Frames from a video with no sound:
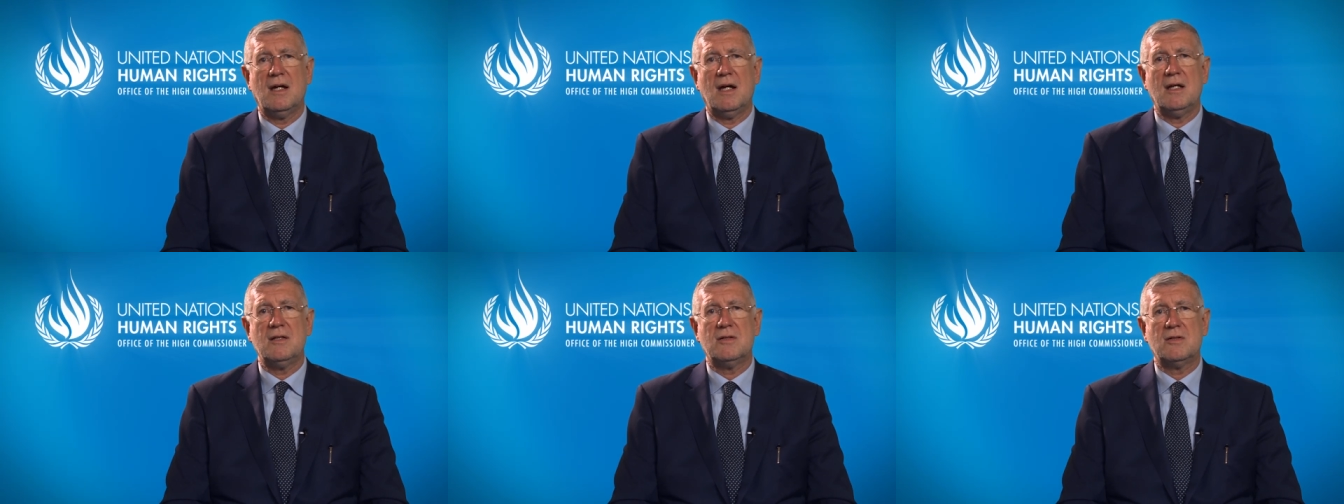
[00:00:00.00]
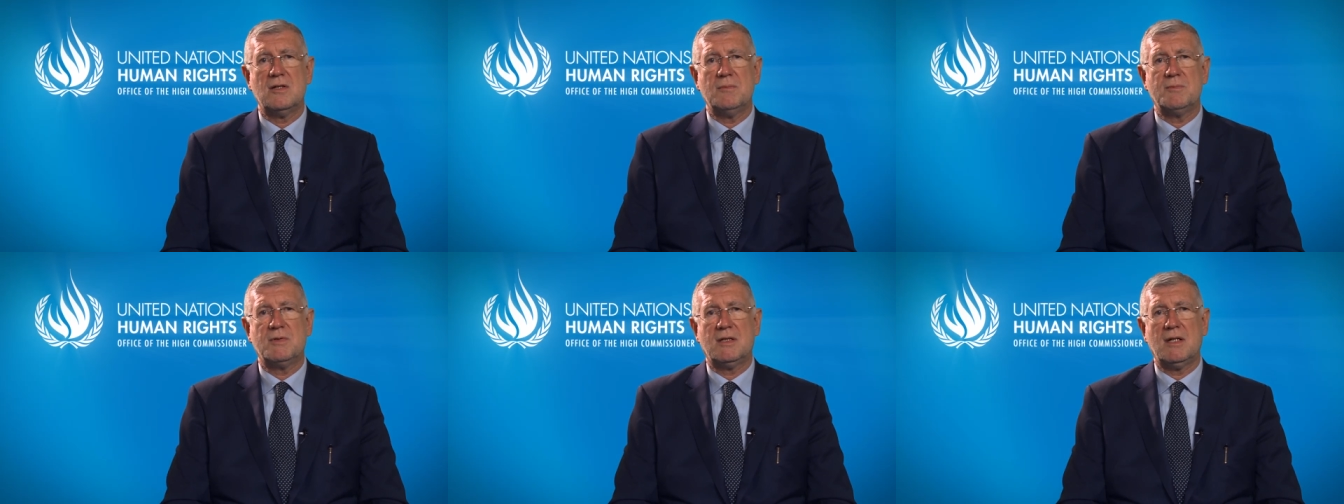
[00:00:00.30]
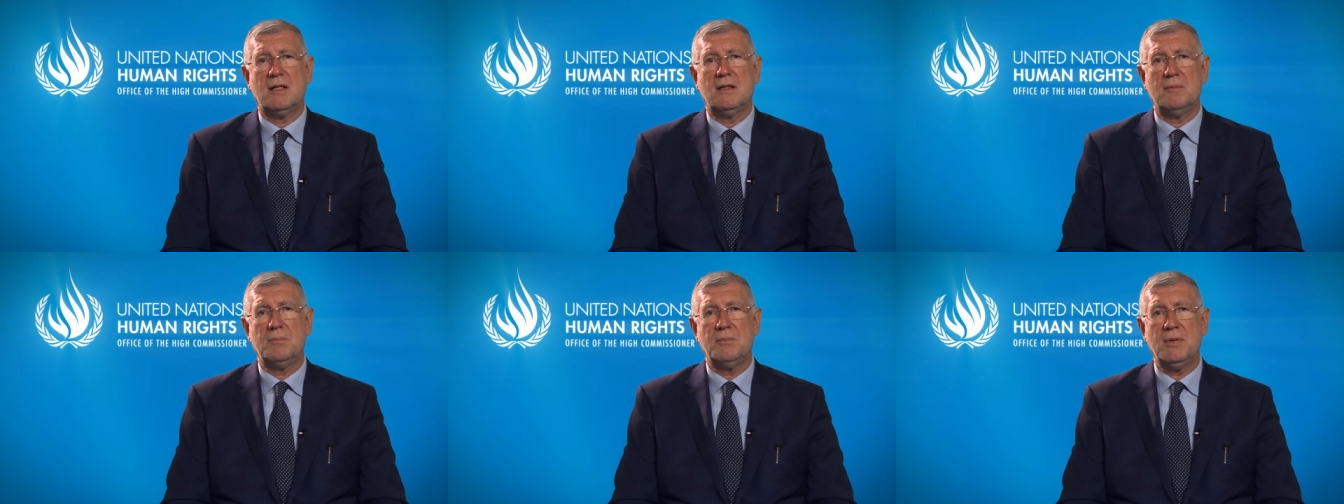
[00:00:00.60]
and
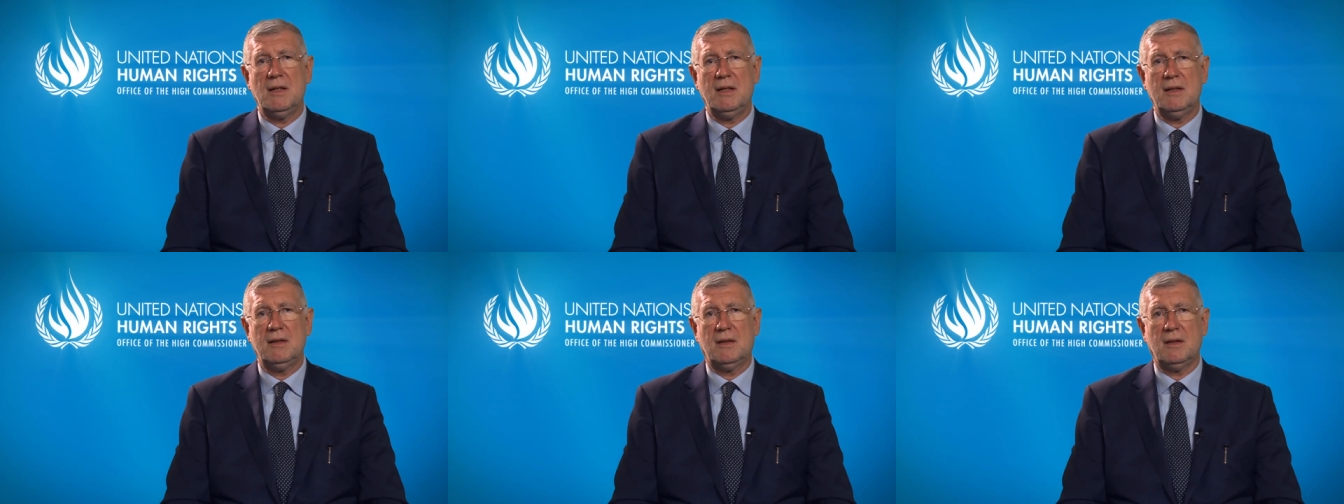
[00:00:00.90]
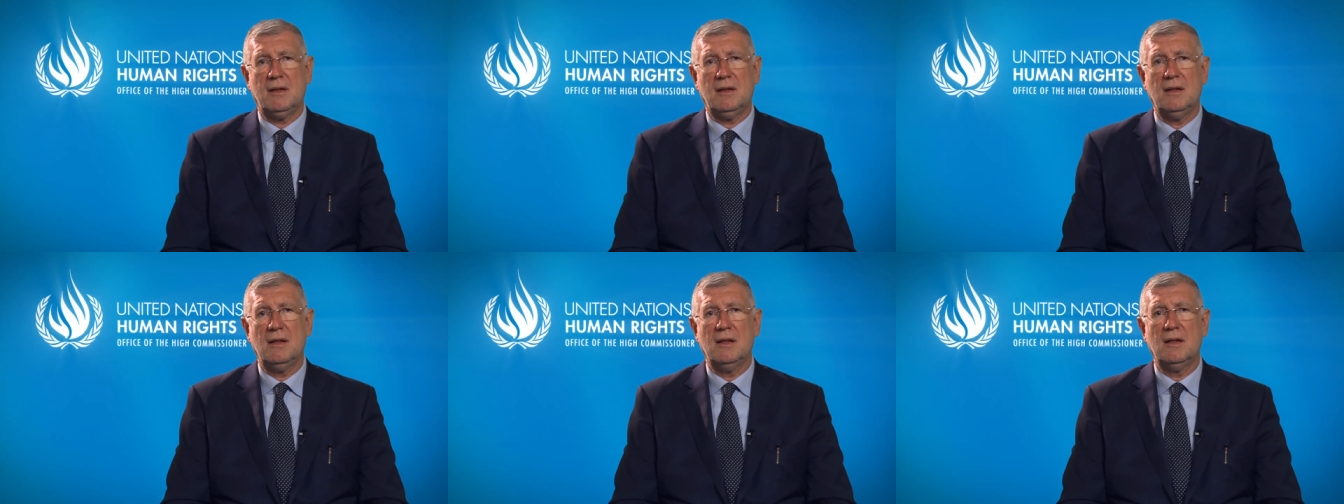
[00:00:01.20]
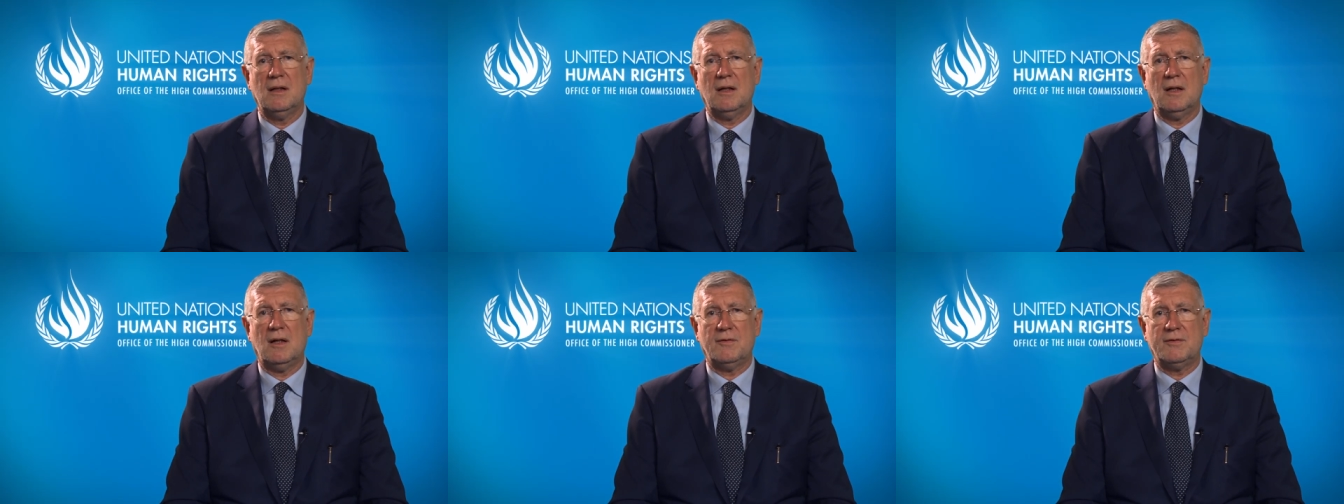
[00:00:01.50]
sustainability
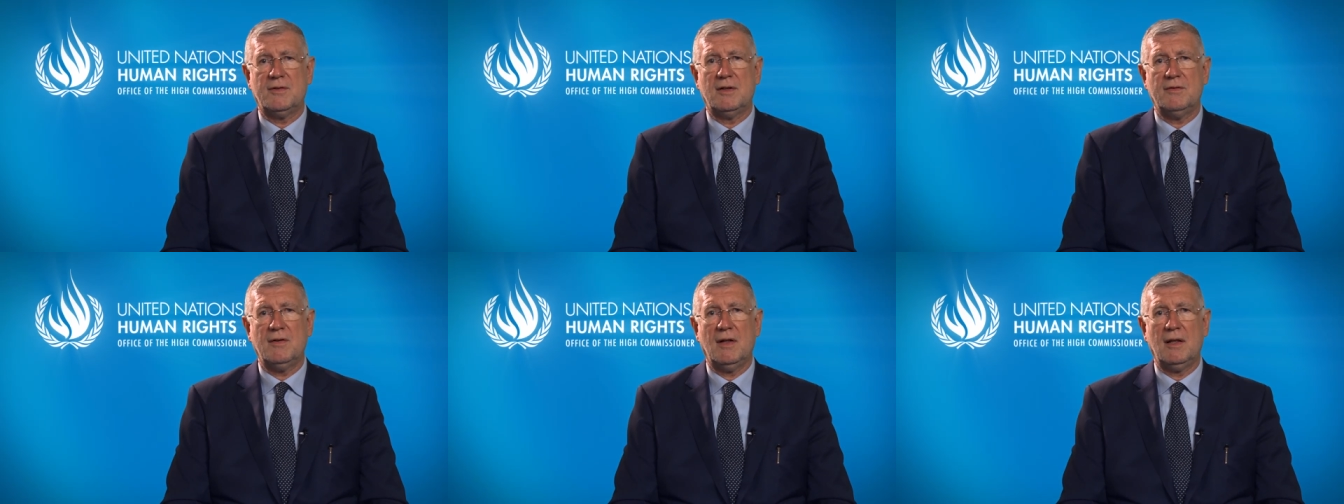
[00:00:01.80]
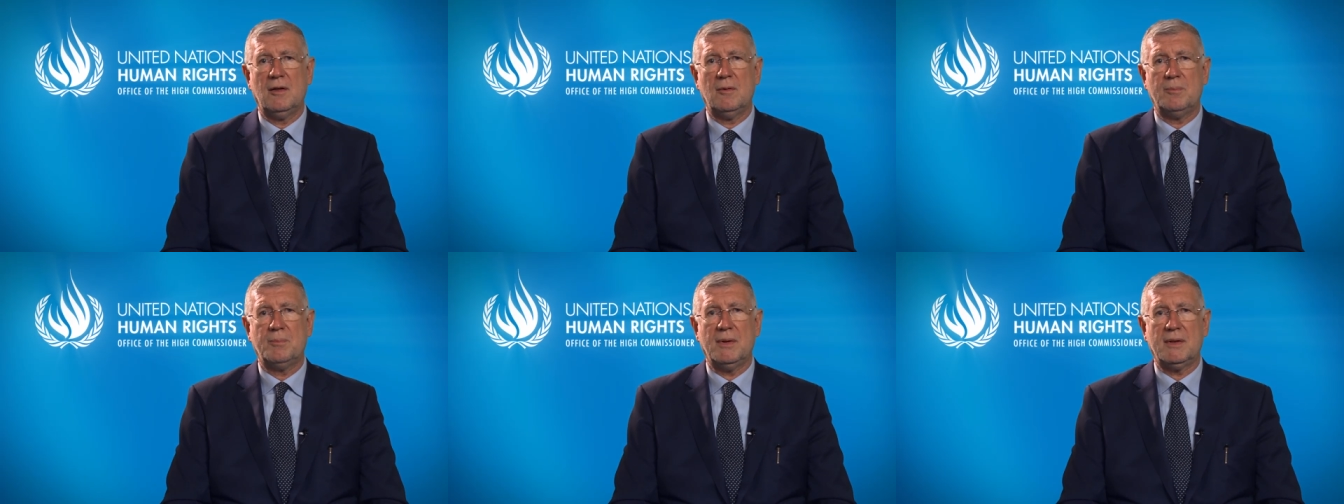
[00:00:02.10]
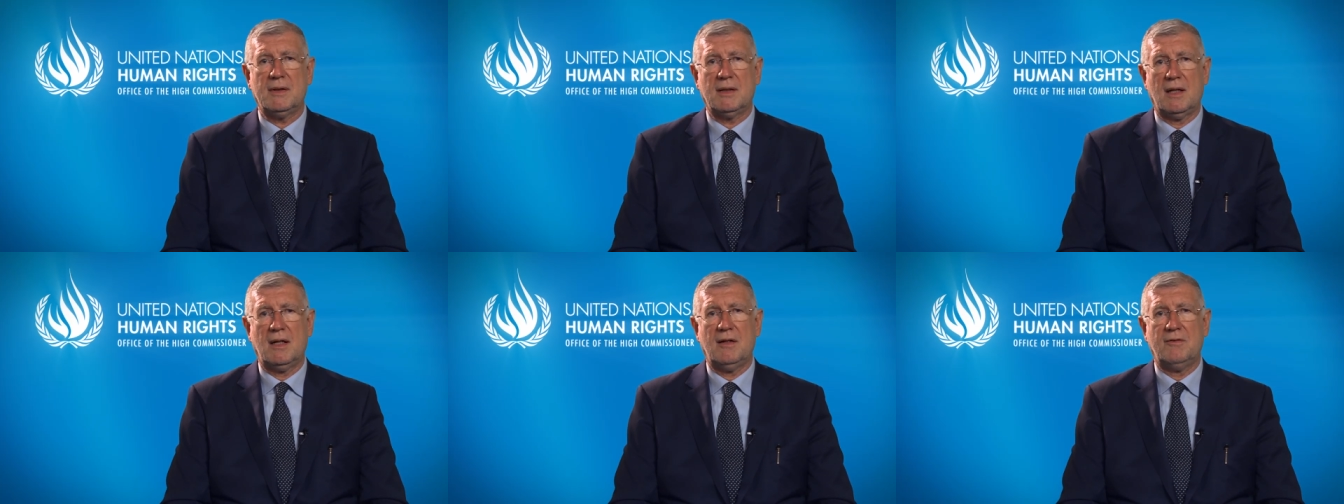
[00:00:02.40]
of
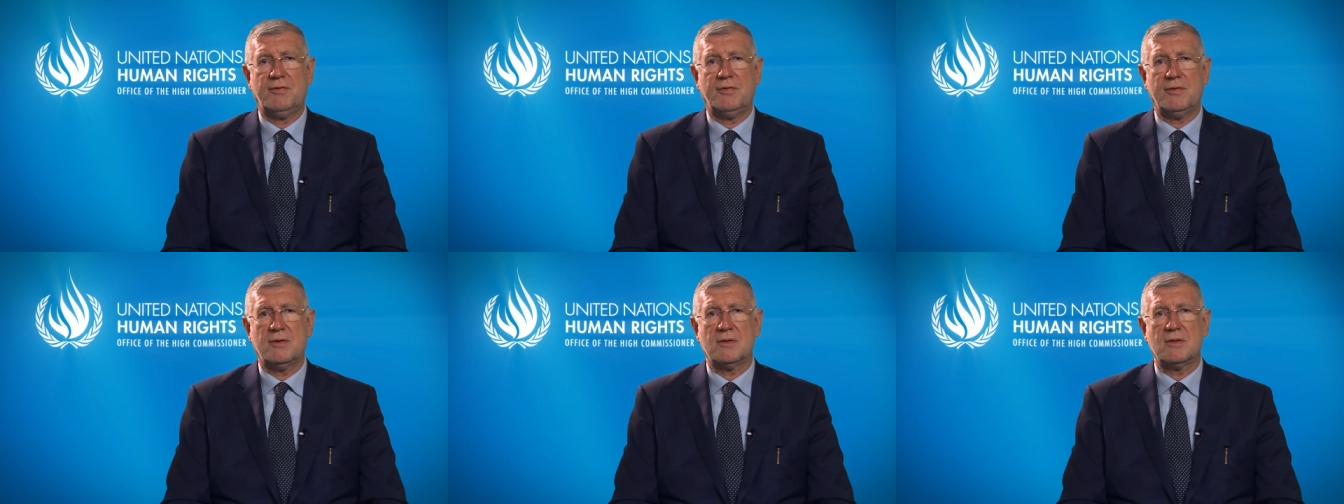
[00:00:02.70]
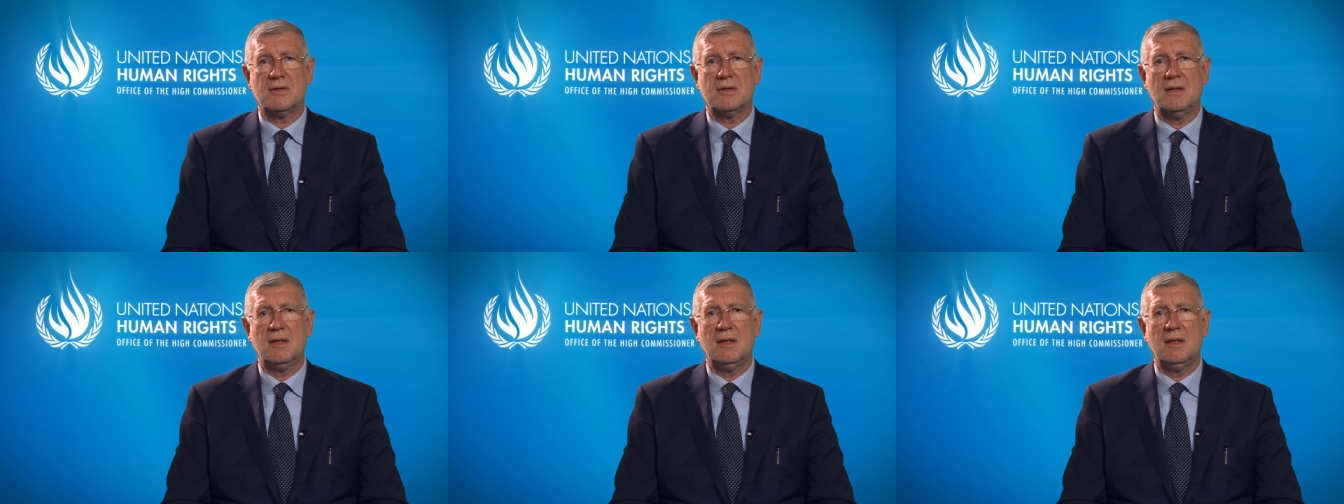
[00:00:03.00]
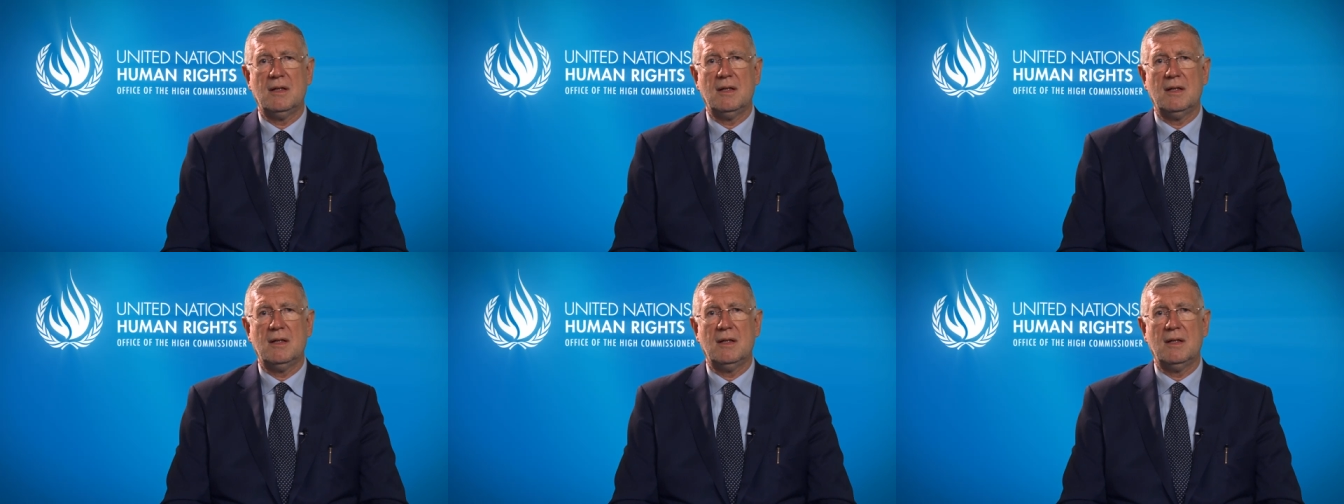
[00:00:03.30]
development efforts.